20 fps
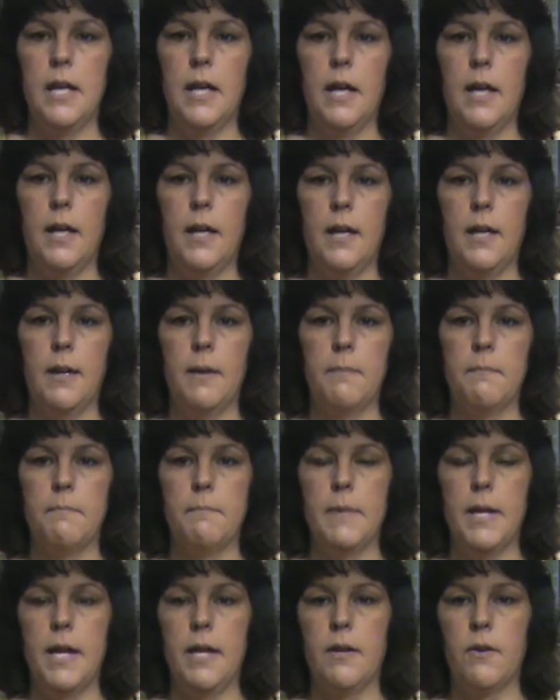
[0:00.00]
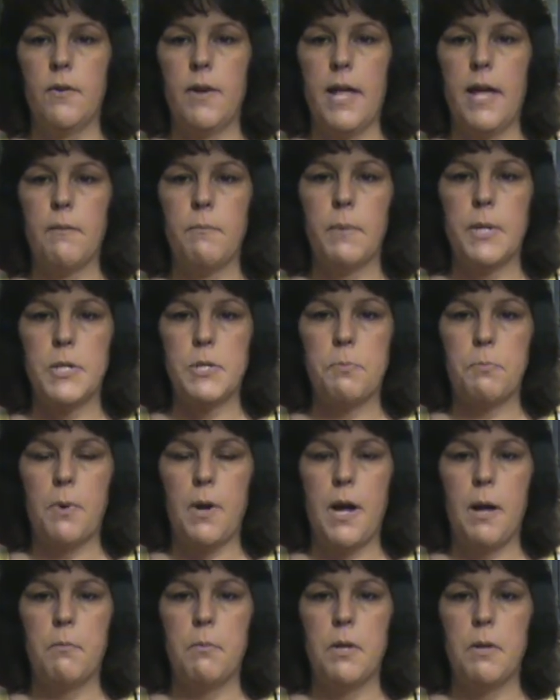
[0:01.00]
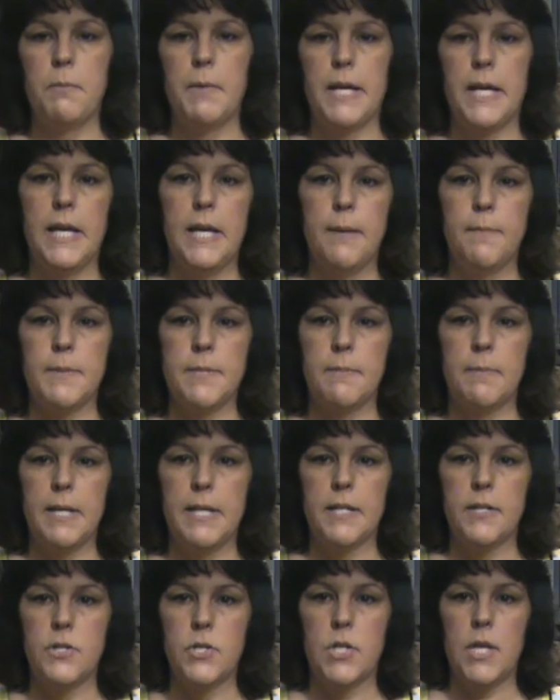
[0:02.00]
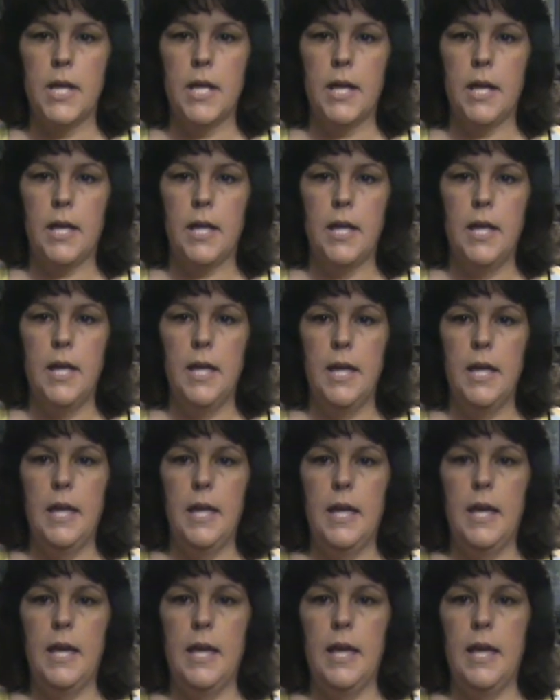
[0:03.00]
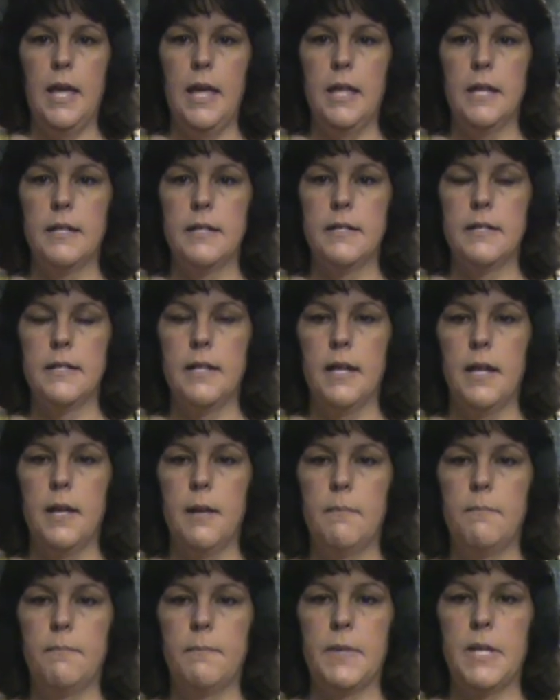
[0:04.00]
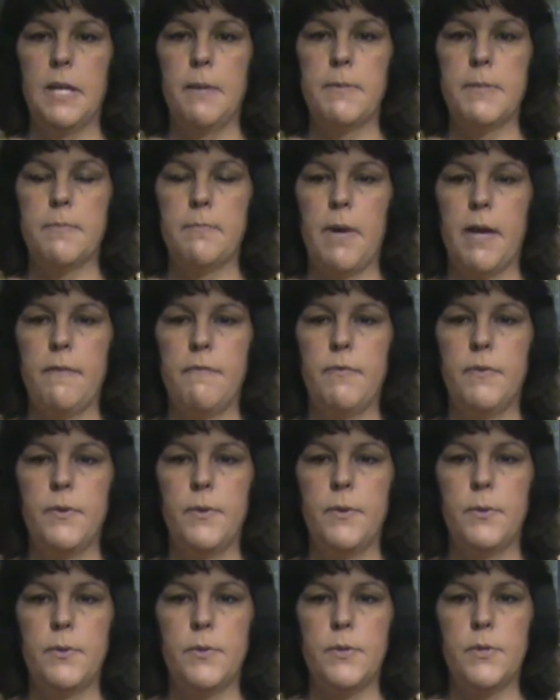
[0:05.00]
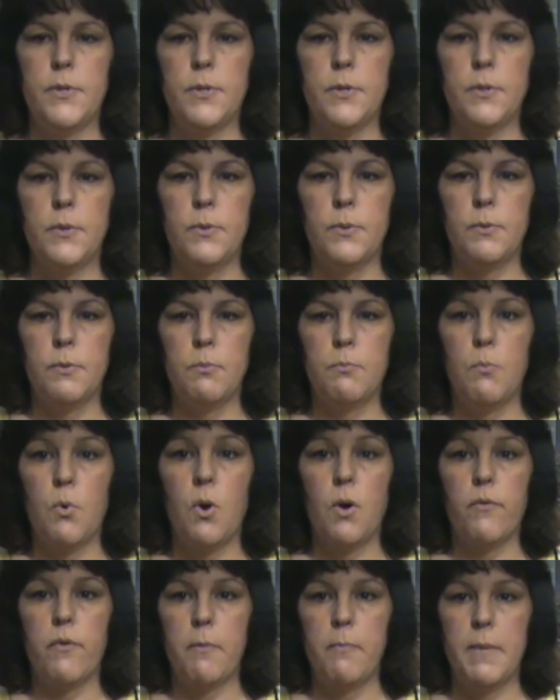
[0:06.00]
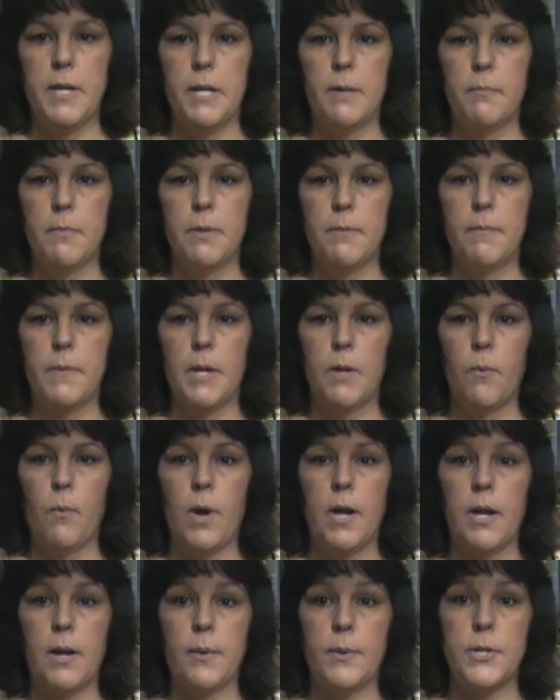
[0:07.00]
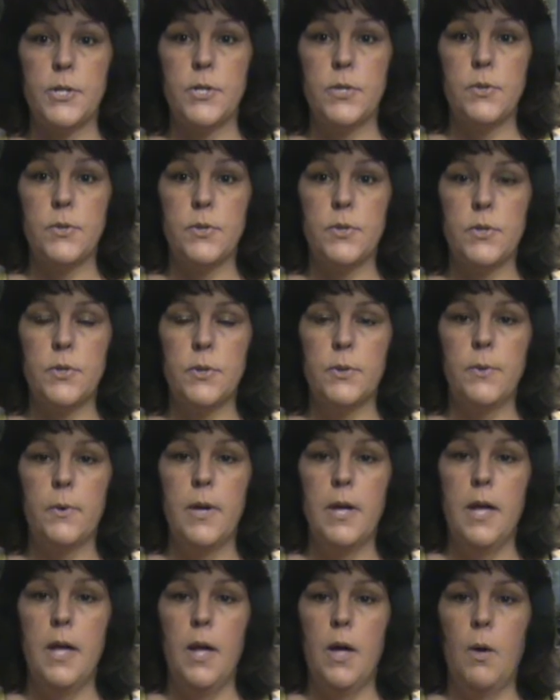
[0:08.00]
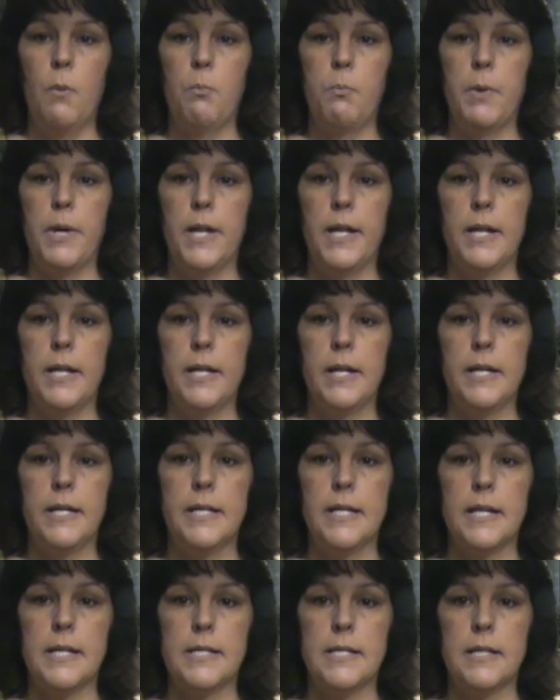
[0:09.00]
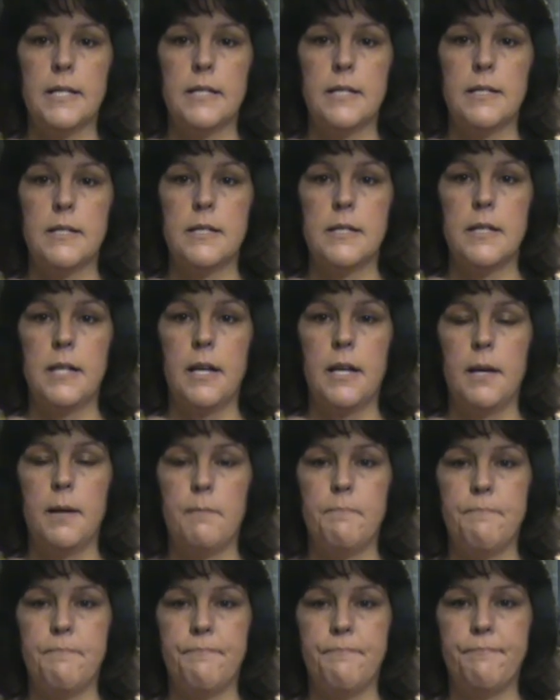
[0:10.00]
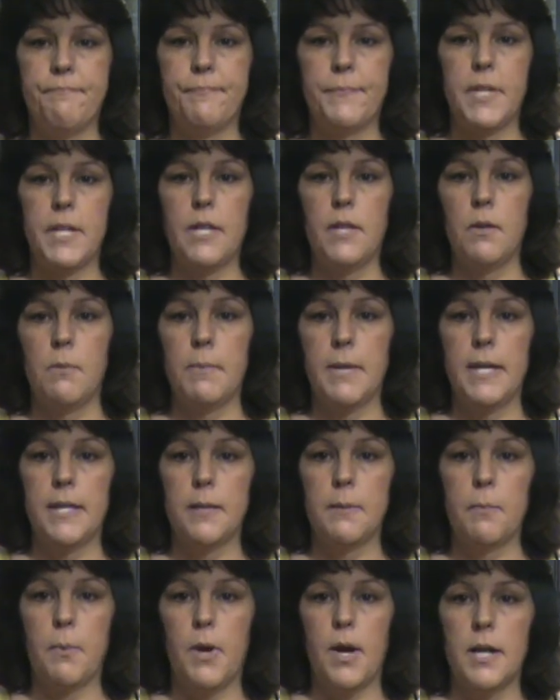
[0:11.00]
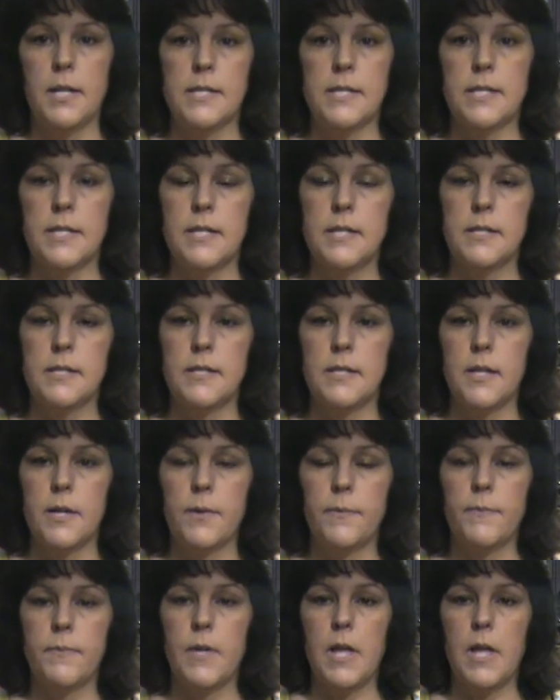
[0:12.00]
I don't have much problem. It keeps me in check and keeps my food to more of a minimum than what I was used to, but it doesn't kill me in the process. So